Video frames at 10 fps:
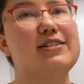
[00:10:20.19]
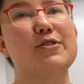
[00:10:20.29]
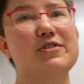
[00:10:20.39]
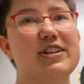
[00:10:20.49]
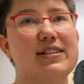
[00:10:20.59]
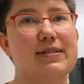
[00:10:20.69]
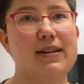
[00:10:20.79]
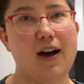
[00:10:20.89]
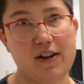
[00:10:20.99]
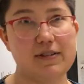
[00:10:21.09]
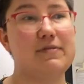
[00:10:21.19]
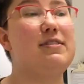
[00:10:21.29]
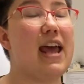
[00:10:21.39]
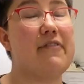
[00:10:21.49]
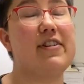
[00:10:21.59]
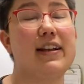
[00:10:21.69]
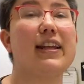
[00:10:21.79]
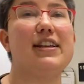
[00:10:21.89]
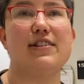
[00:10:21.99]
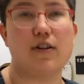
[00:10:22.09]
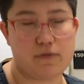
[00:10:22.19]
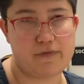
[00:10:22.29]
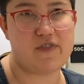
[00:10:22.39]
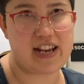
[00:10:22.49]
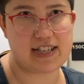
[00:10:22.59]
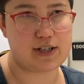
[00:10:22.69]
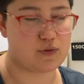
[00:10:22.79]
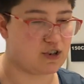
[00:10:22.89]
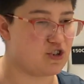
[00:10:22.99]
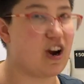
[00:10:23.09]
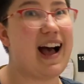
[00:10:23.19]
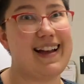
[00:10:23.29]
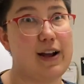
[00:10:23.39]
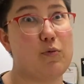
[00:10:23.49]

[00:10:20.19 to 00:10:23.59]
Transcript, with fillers: Don't just, all, definitely don't face it towards your eye,